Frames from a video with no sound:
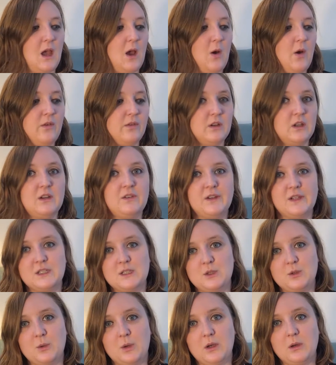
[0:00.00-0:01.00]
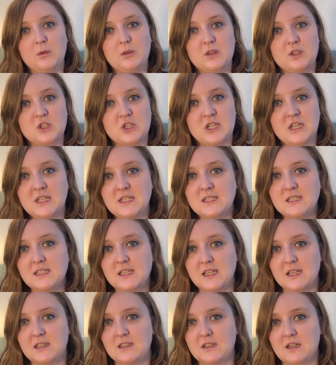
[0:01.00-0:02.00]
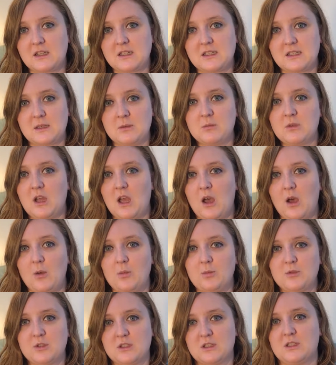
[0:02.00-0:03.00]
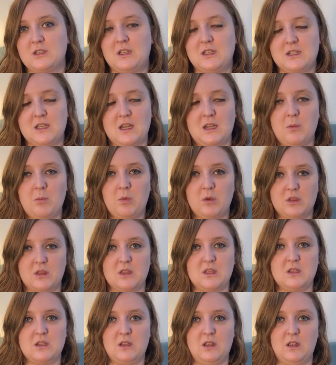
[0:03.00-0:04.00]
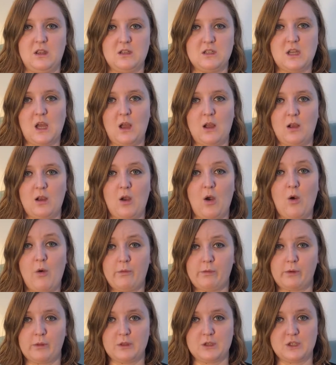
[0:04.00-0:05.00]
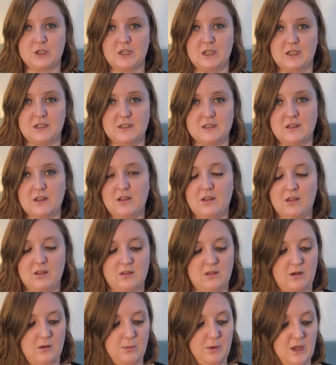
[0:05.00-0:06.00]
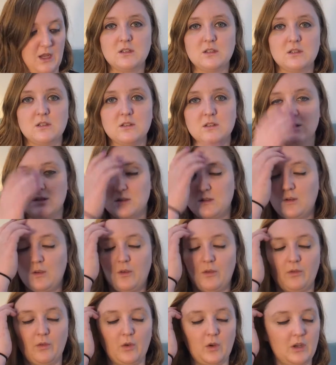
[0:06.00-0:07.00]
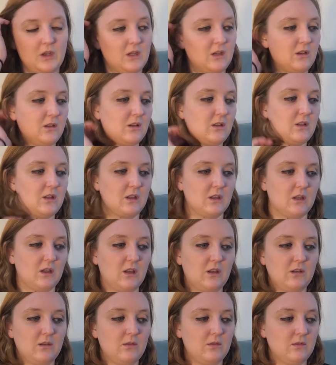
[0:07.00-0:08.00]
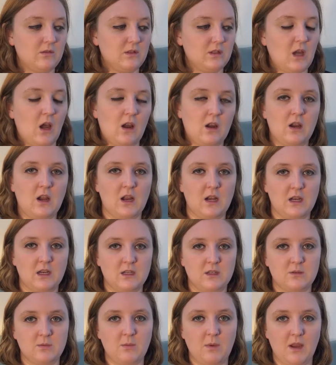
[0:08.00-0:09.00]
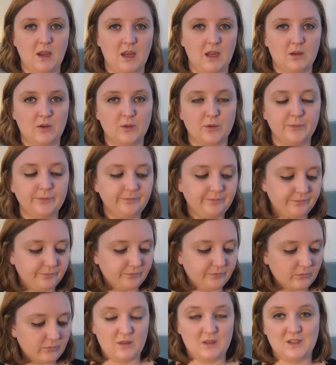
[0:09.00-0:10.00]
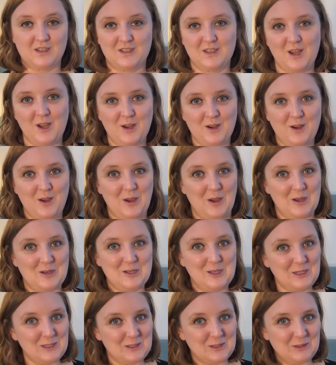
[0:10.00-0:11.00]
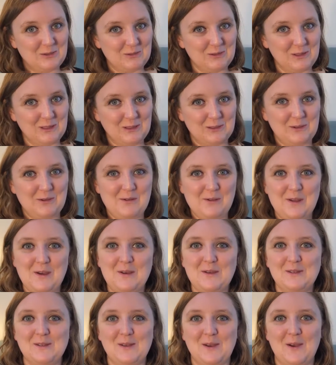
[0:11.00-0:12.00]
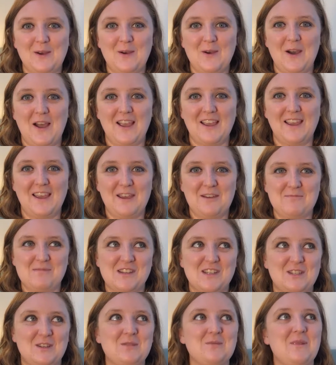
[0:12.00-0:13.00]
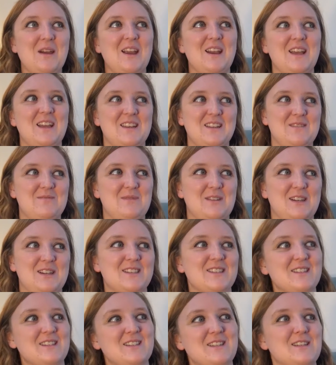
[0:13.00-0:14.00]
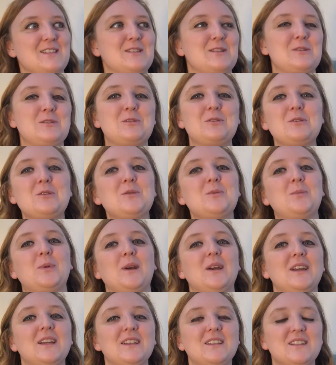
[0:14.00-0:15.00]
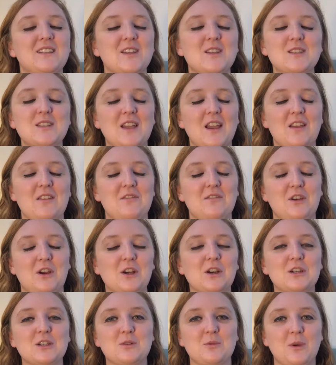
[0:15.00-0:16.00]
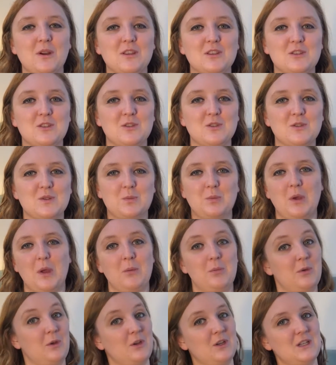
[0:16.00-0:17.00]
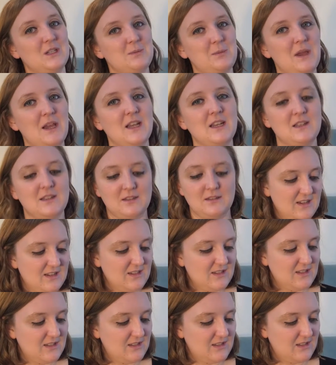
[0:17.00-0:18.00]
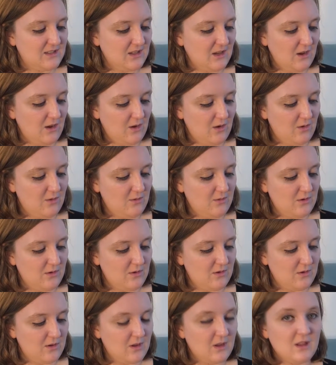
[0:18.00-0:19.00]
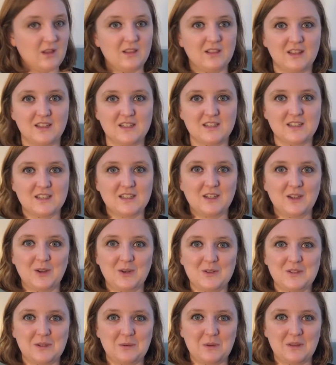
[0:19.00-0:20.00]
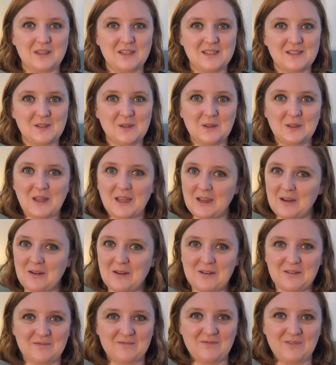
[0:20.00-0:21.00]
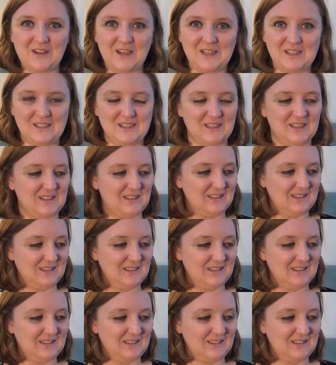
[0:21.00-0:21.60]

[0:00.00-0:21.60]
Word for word: However, if I do wear it with jeans, it does seem to help just because I can put the tongue over the jeans a little bit to avoid the tongue cutting into my ankle. The tongue does look really cool though, so I can't be too mad at it because it does look cool, but it does kind of hurt to wear the shoes, but beauty is pain. So let's go see what these look like on feet.